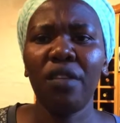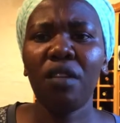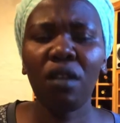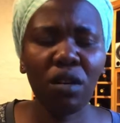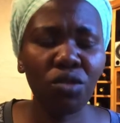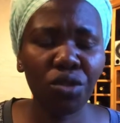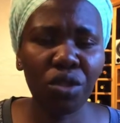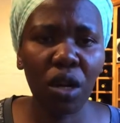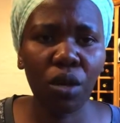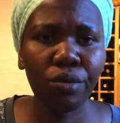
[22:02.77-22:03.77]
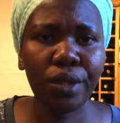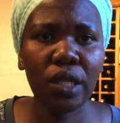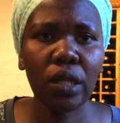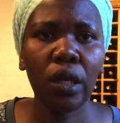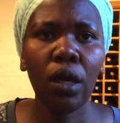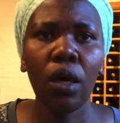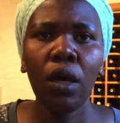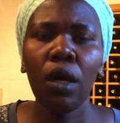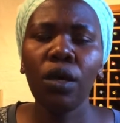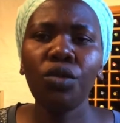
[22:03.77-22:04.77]
Vanogara vachitozvitaura kuti
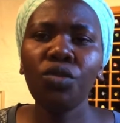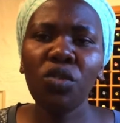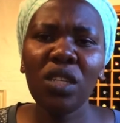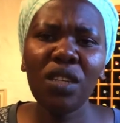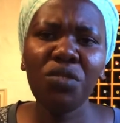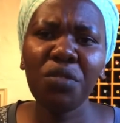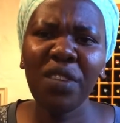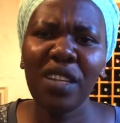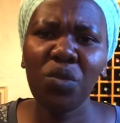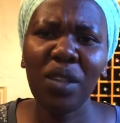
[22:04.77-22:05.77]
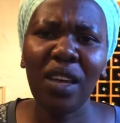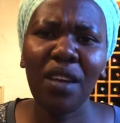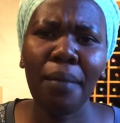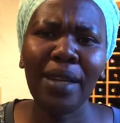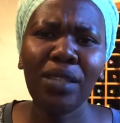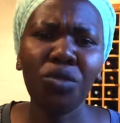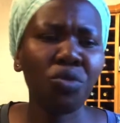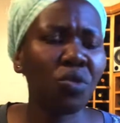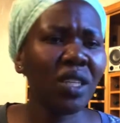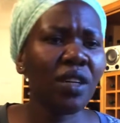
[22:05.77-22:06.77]
you don't have to fight with anybody,
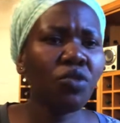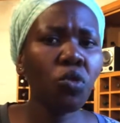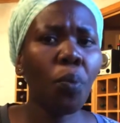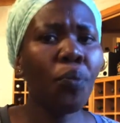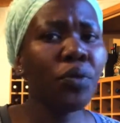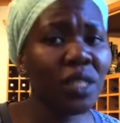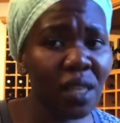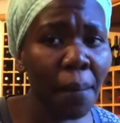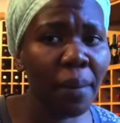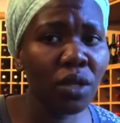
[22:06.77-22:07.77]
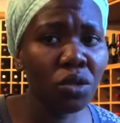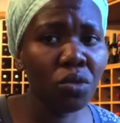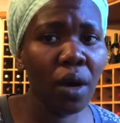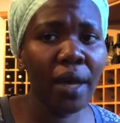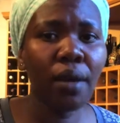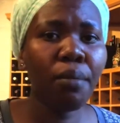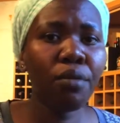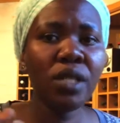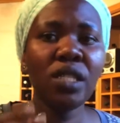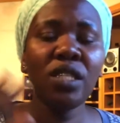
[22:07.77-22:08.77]
you don't have to push somebody so hard
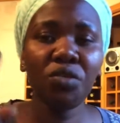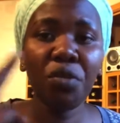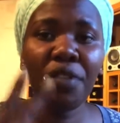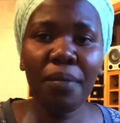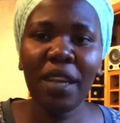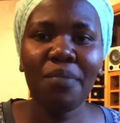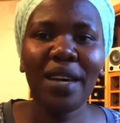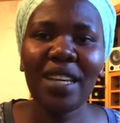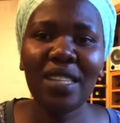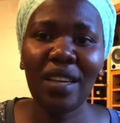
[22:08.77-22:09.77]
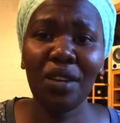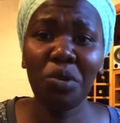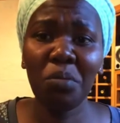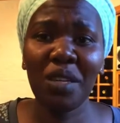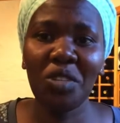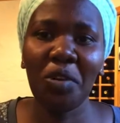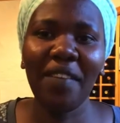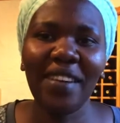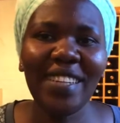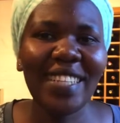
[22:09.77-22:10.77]
because tinofema nepakasiyana. Ndo
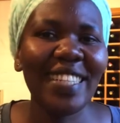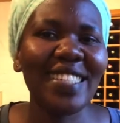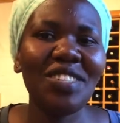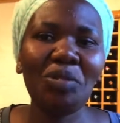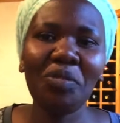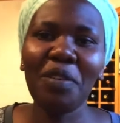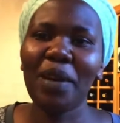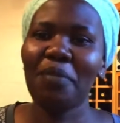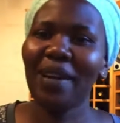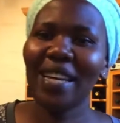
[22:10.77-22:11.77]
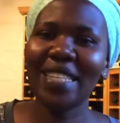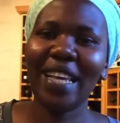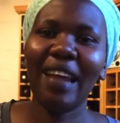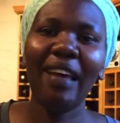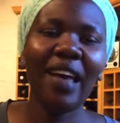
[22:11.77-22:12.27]
matauro vanoita hanzi tinofema nepakasiyana.